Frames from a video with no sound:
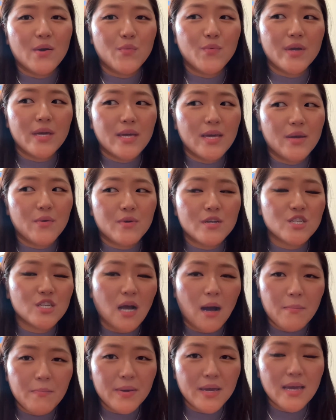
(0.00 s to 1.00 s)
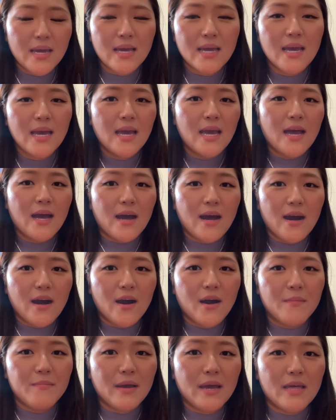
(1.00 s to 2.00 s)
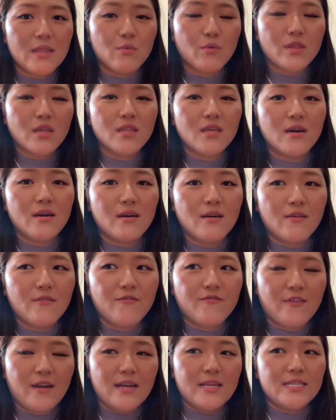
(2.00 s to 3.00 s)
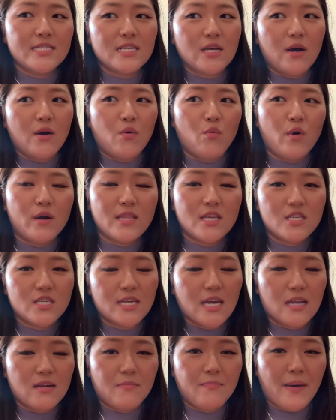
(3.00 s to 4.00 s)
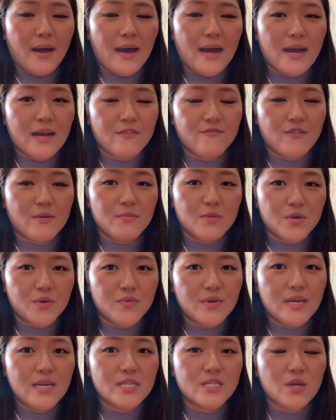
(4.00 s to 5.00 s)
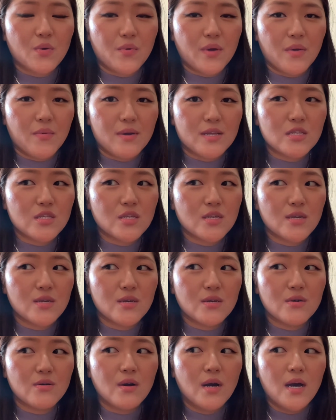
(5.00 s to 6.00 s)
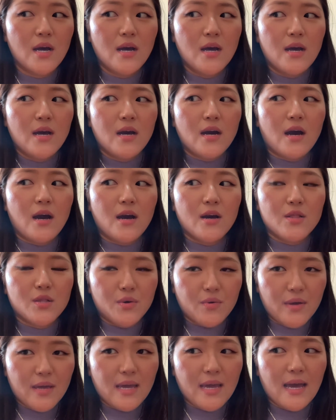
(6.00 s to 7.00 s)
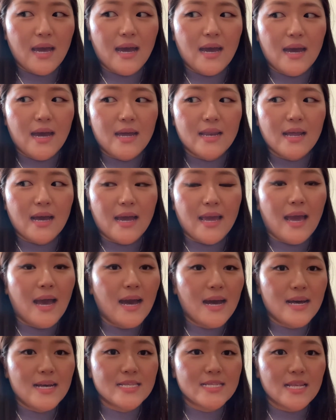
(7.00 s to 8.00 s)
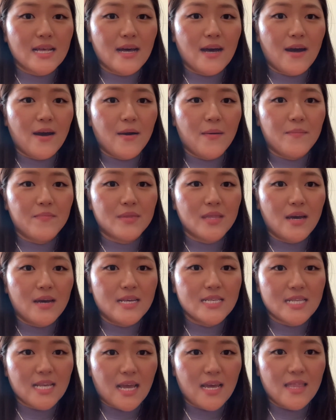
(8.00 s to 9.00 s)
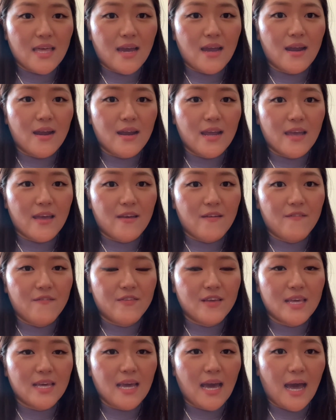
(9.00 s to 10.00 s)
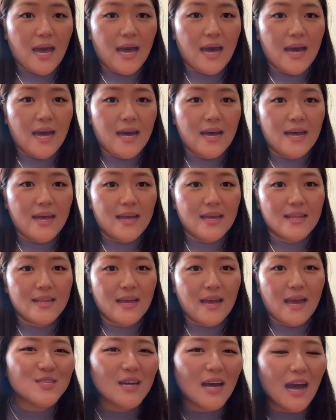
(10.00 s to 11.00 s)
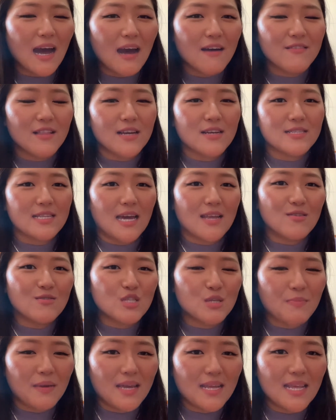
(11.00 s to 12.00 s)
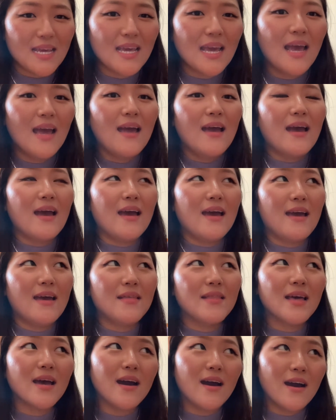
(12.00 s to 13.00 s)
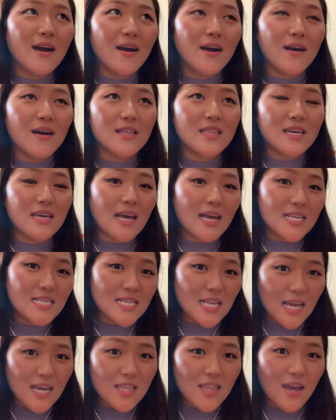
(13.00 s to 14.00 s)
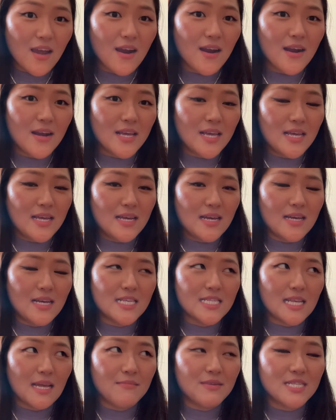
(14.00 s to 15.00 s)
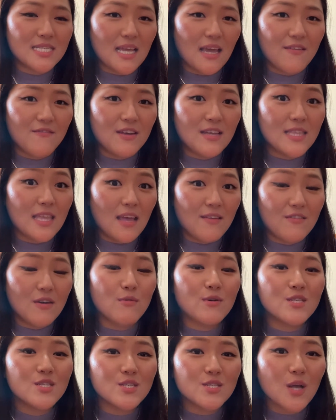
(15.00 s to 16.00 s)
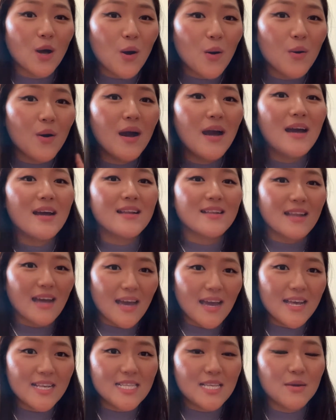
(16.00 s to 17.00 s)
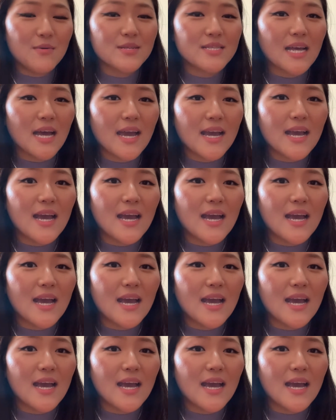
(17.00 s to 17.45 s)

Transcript: we were shopping, and one of the friends wanted to get a bag from Louis, so we went to Louis, and I asked the essay there if he had like a Nano Speedy, and the essay there, his name is David. David was so nice. He was like,